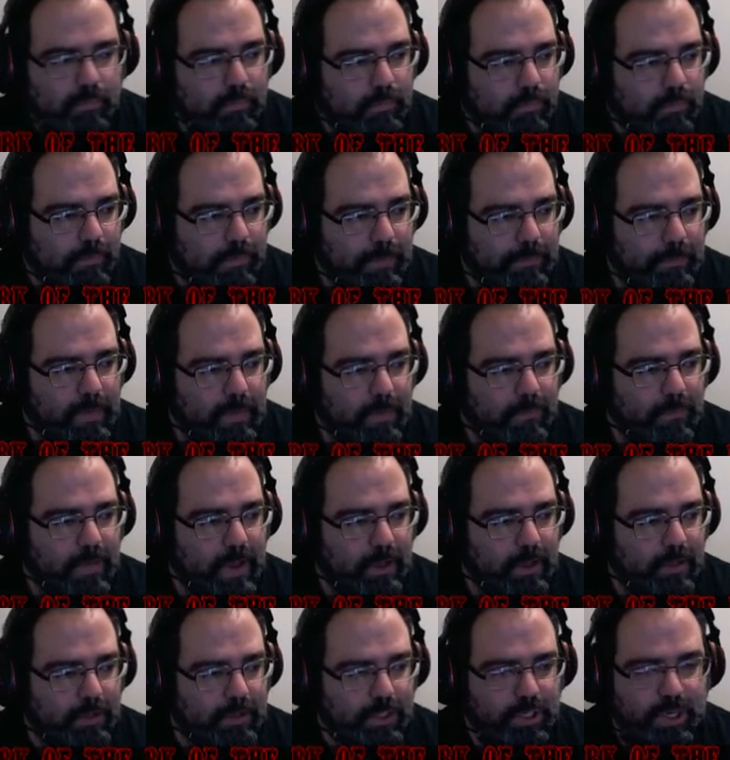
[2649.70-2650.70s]
if they
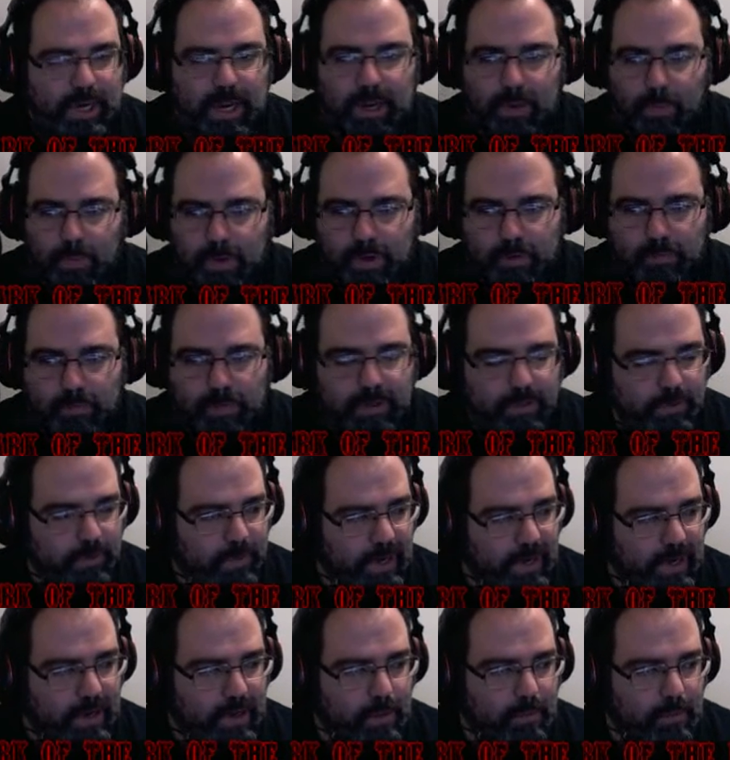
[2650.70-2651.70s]
fail to check when you
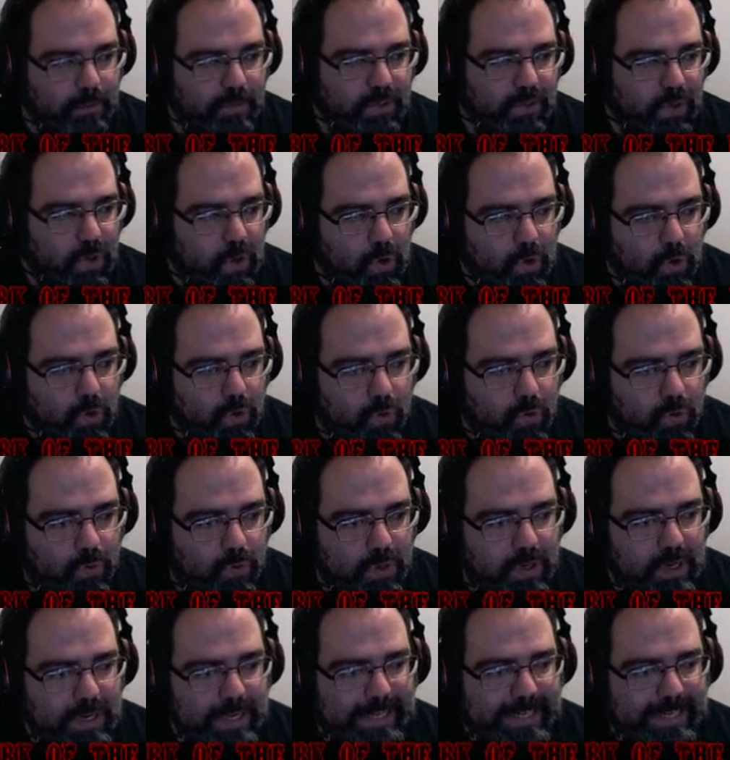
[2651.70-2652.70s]
resurrect them, so
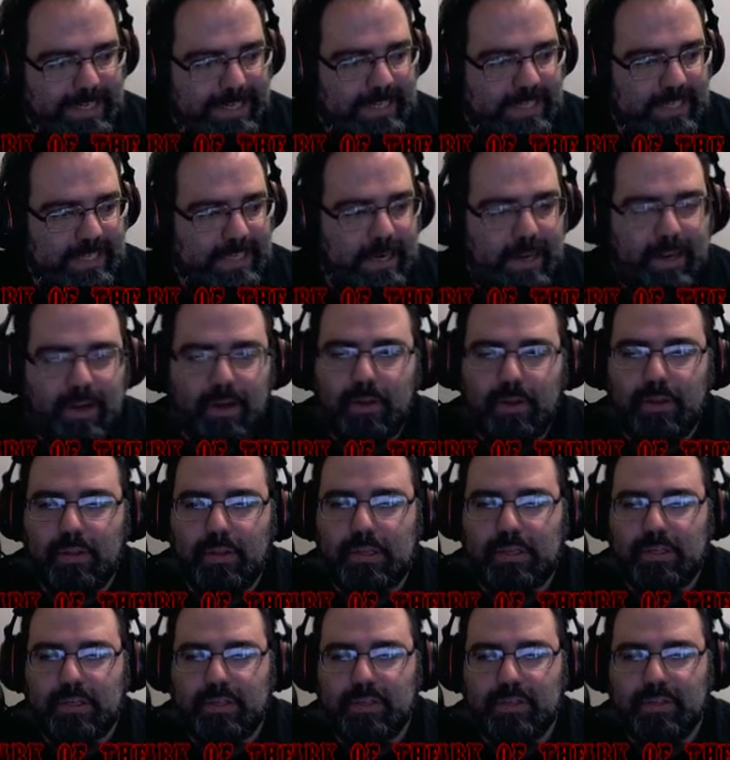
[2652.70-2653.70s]
you
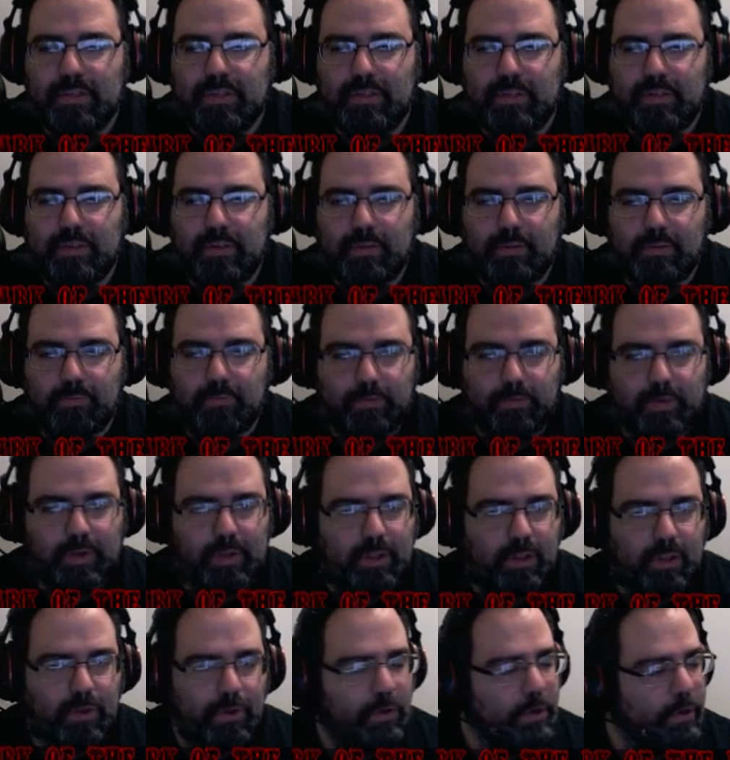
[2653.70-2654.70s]
generally just
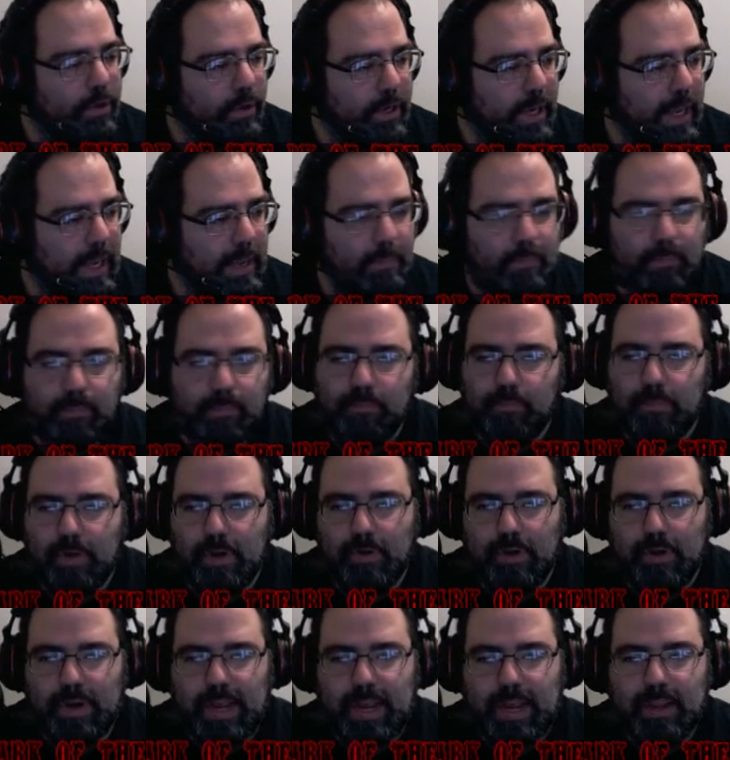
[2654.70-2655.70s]
reload your game when
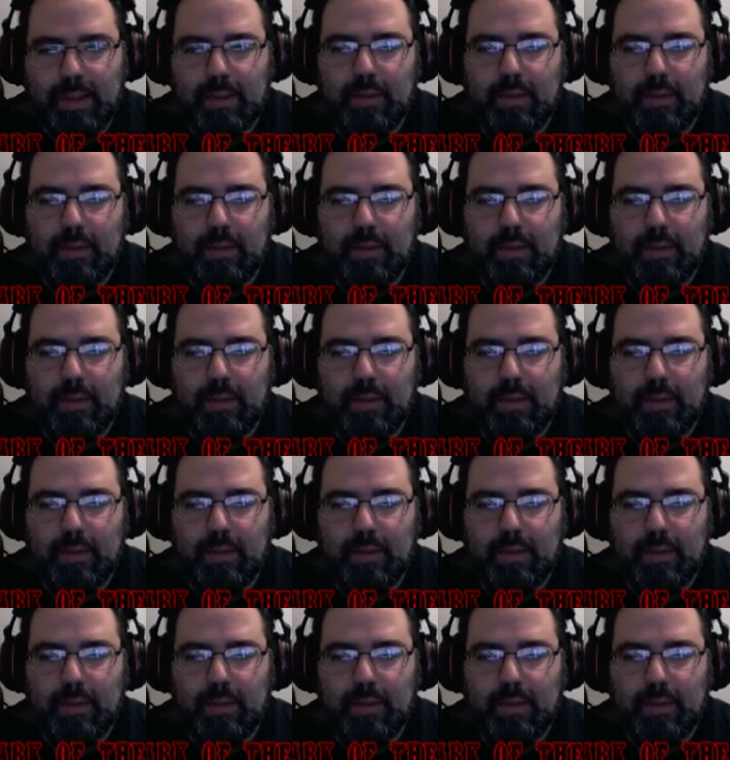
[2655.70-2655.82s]
you die.